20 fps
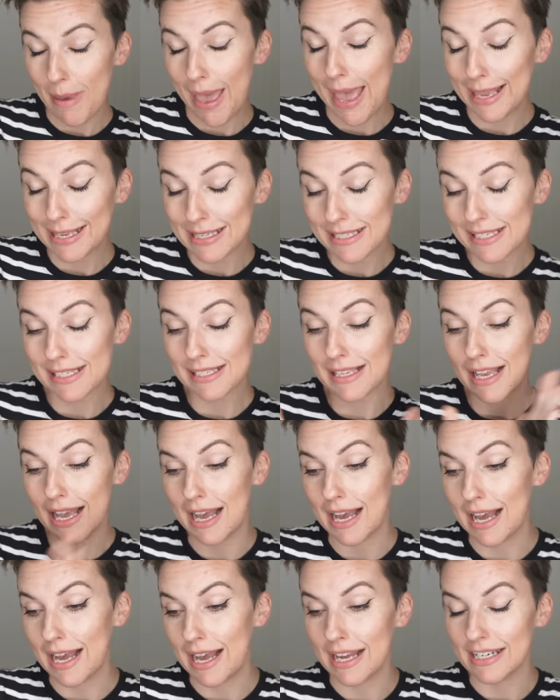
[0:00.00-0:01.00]
bangs,
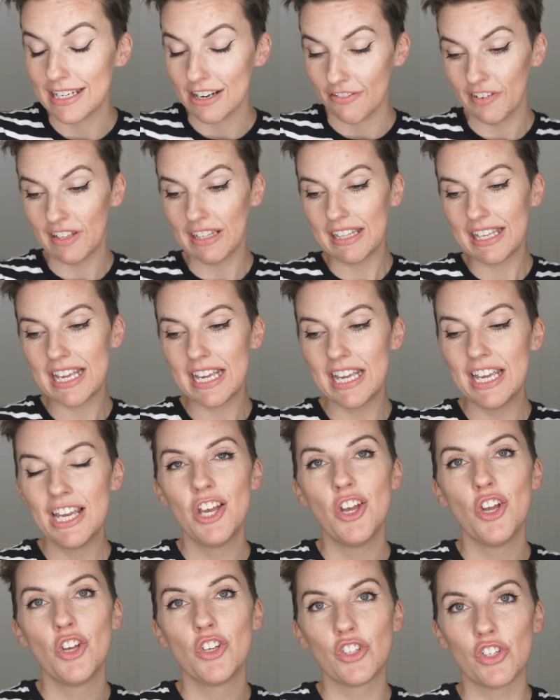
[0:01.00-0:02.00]
uh, definitely.
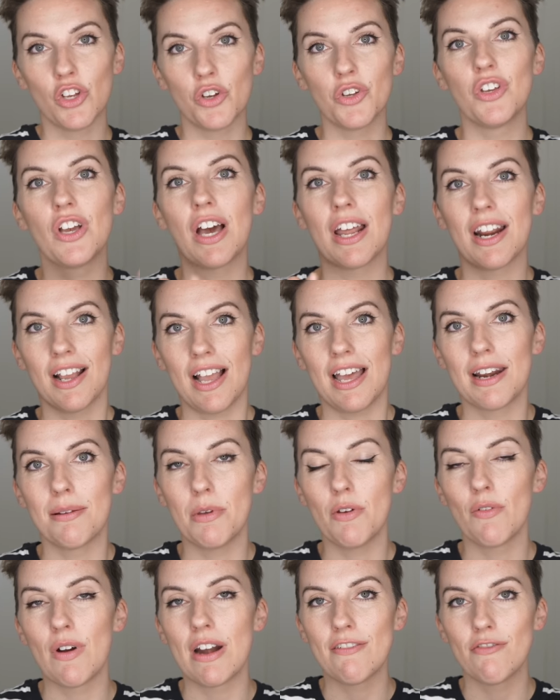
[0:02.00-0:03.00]
So you gotta kind of
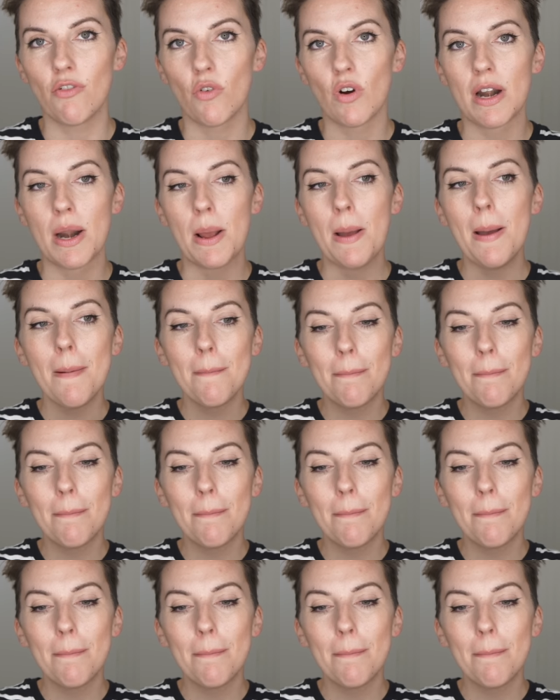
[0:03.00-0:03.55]
be ready for it.